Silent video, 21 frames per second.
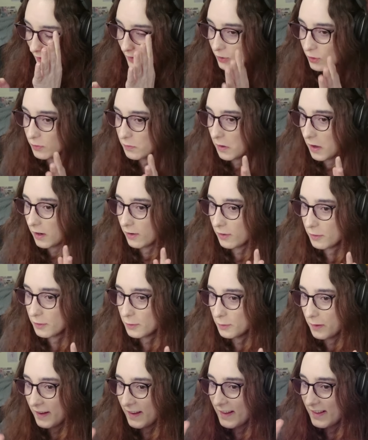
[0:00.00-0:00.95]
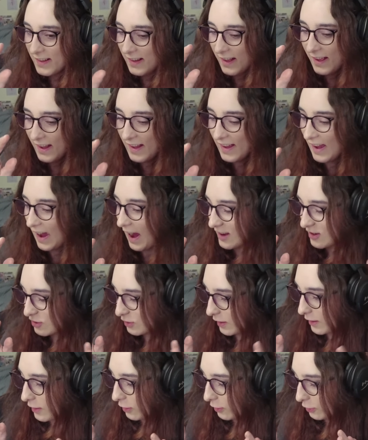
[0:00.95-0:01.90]
like 2 monitors so I can... I
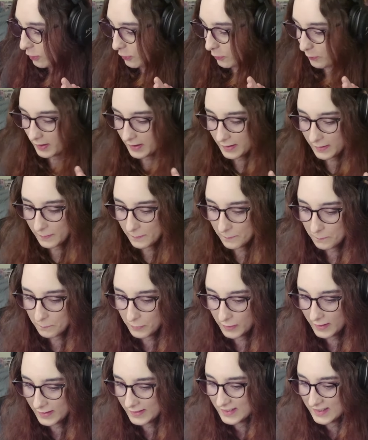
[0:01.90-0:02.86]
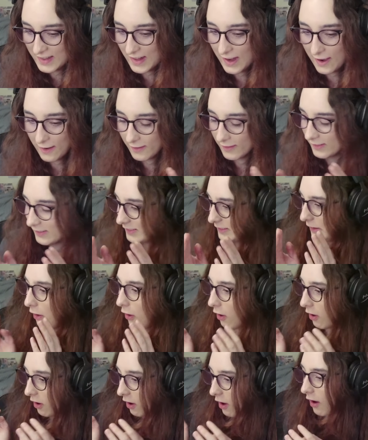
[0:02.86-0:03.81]
try to look away, but it's there.
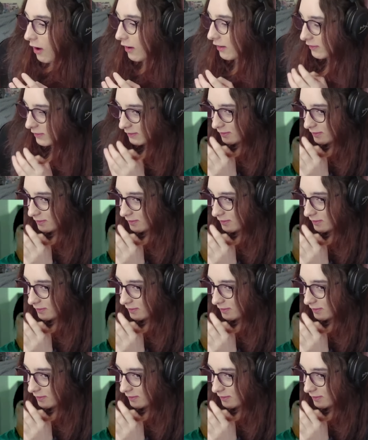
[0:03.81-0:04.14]
Oh.